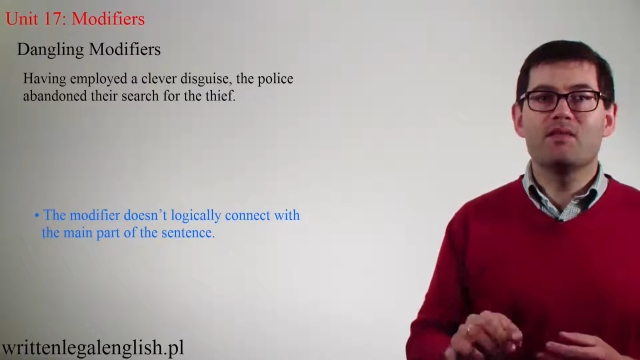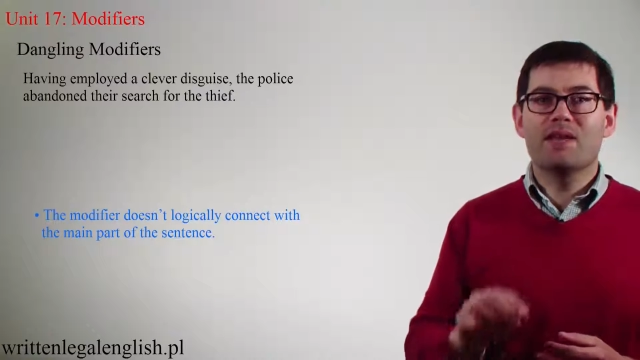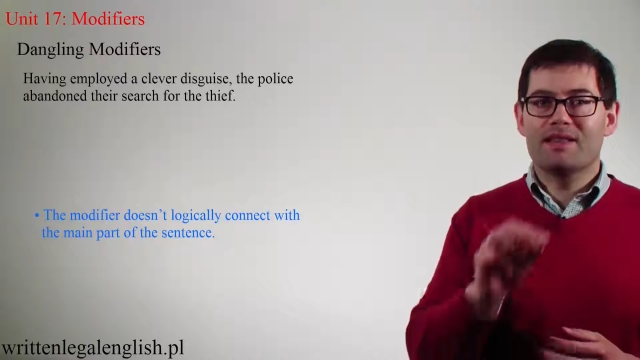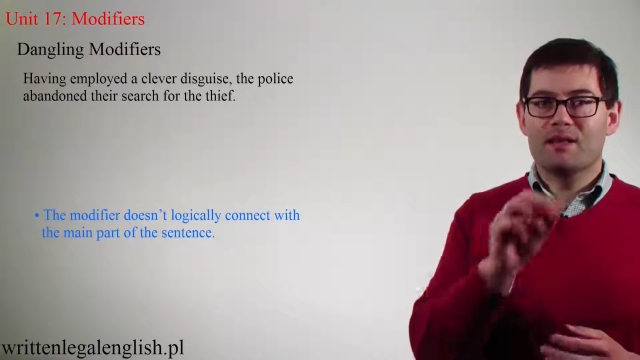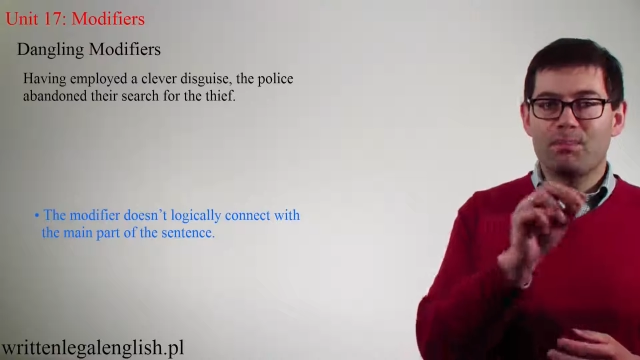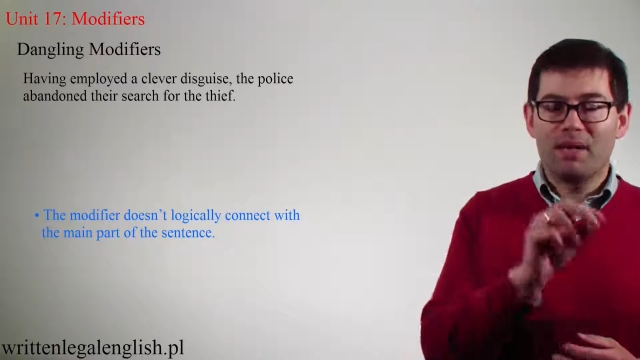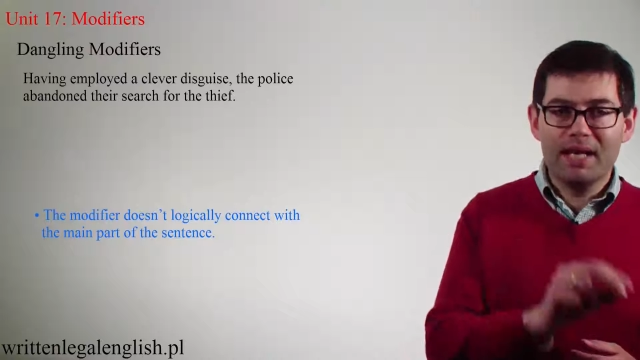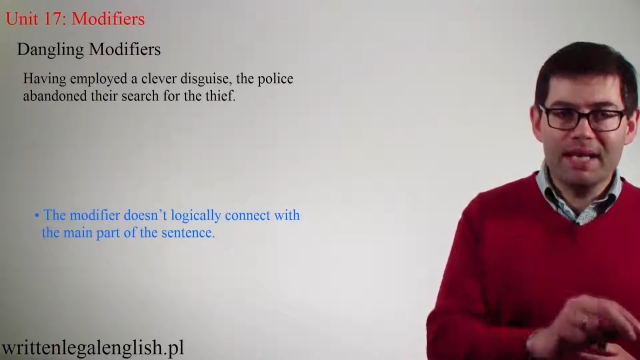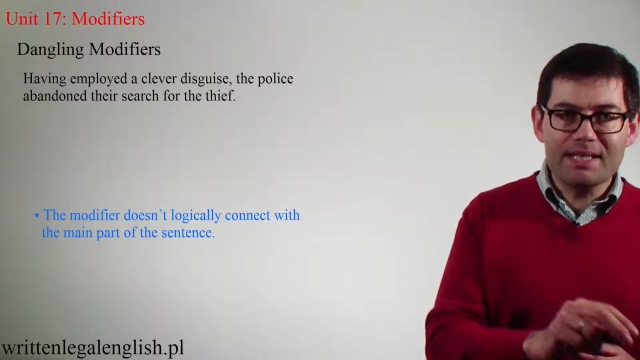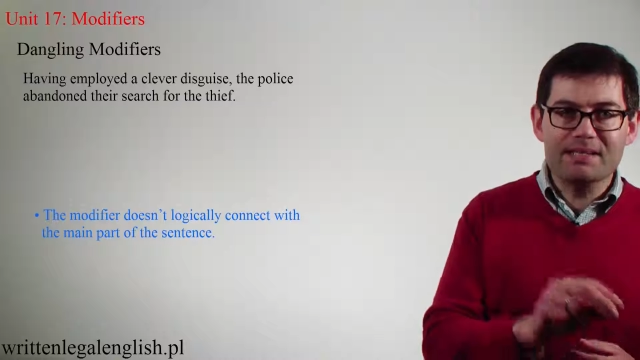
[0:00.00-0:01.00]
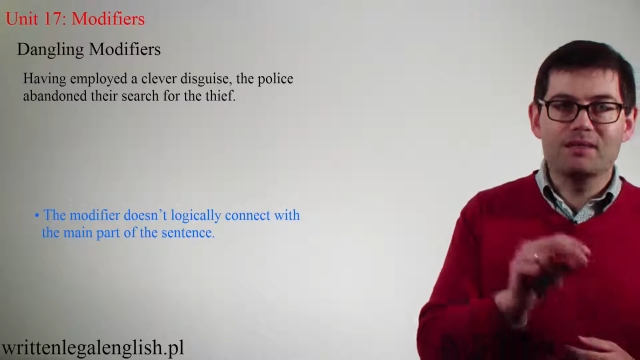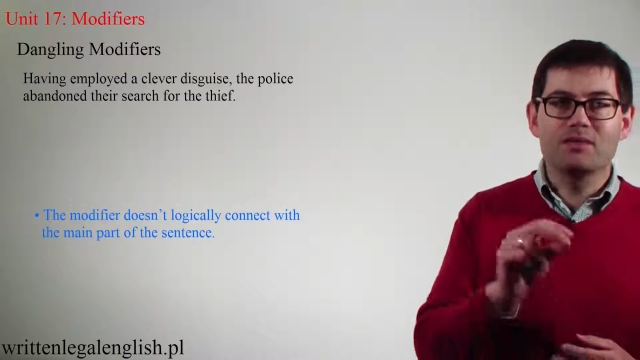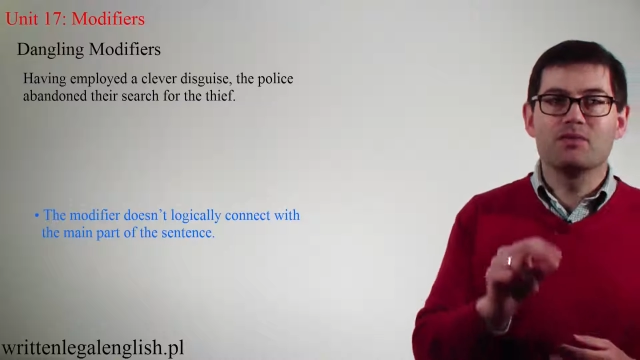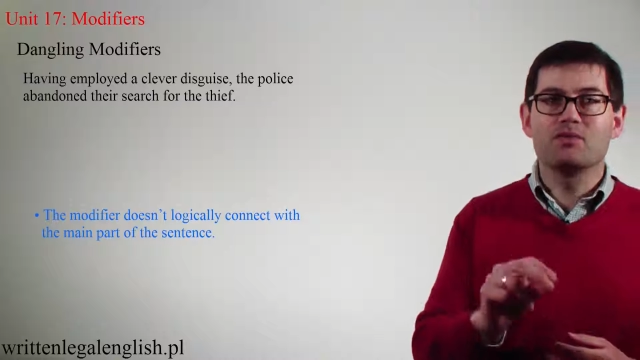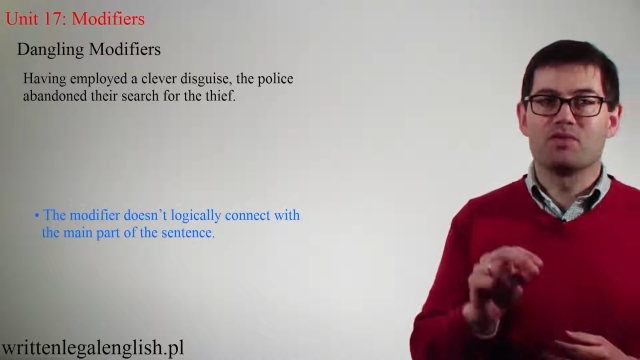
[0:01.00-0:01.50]
that the police
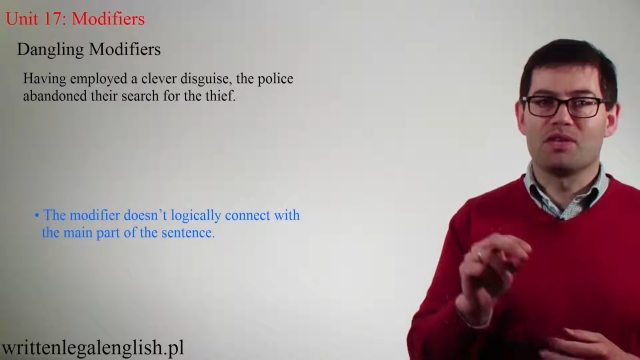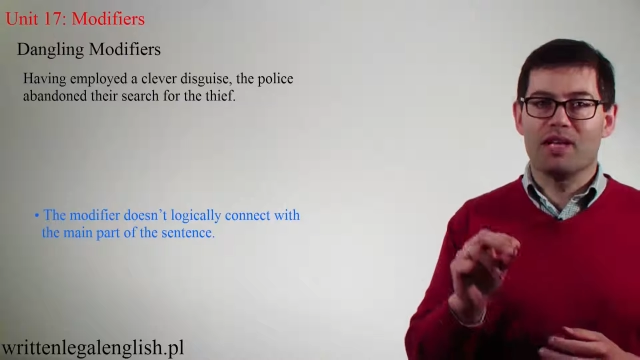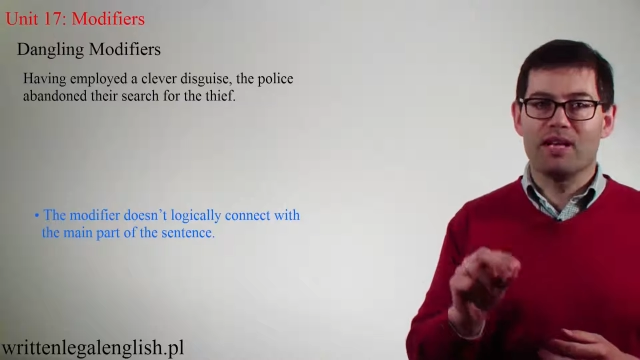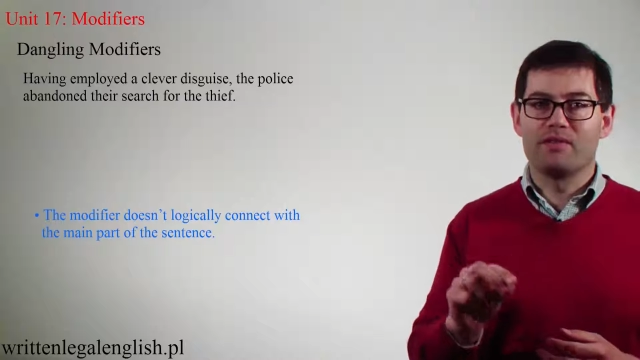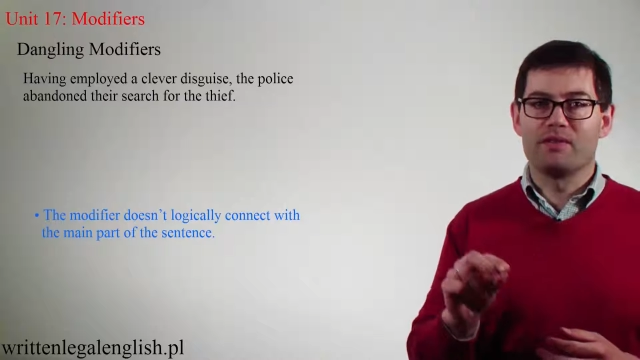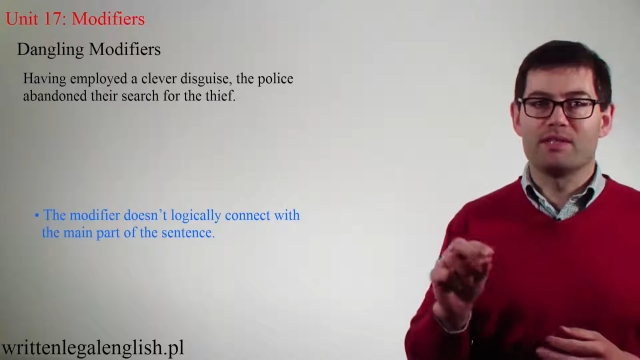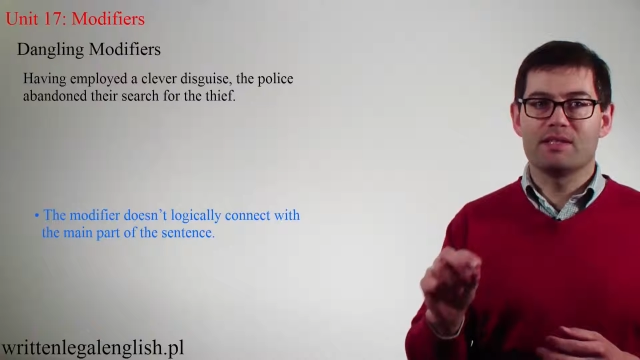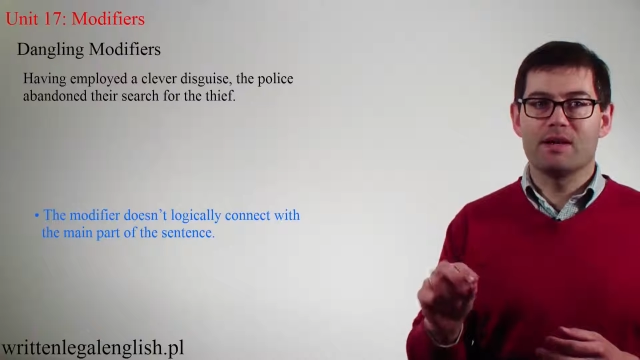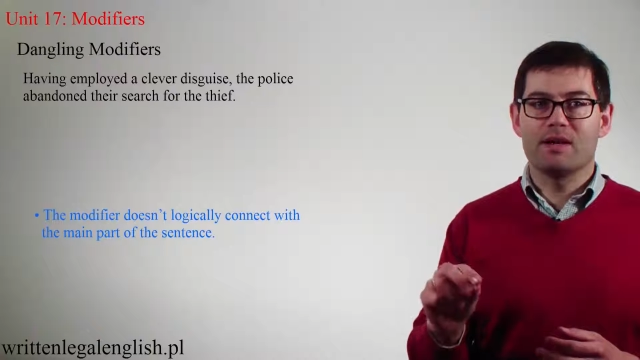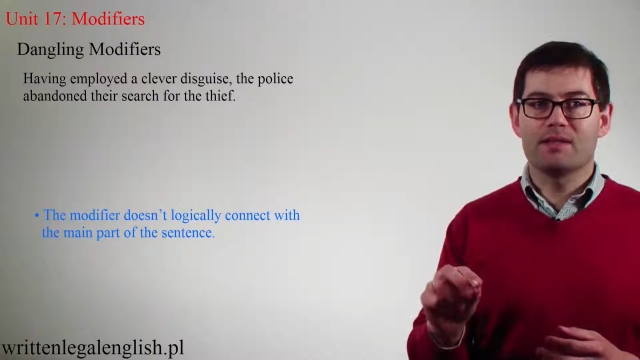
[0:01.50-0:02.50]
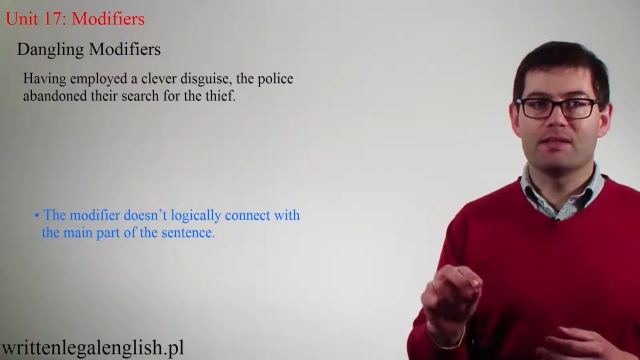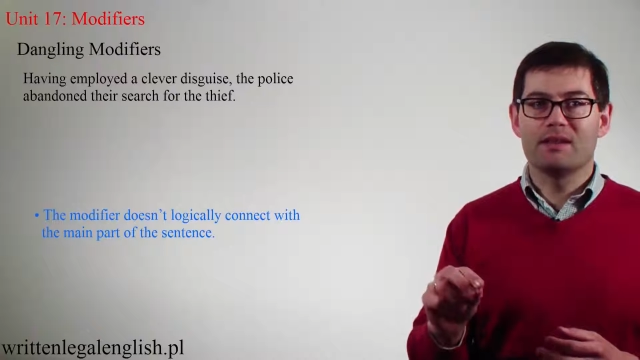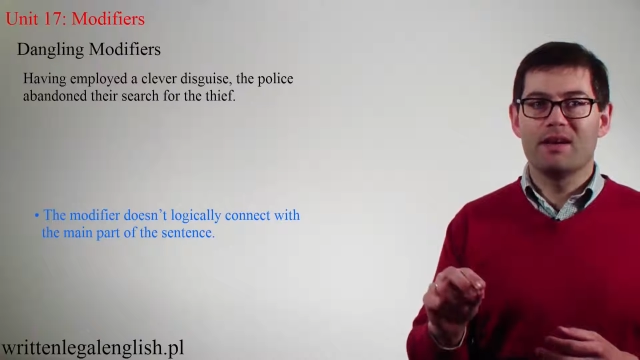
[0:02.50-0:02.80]
used a clever disguise,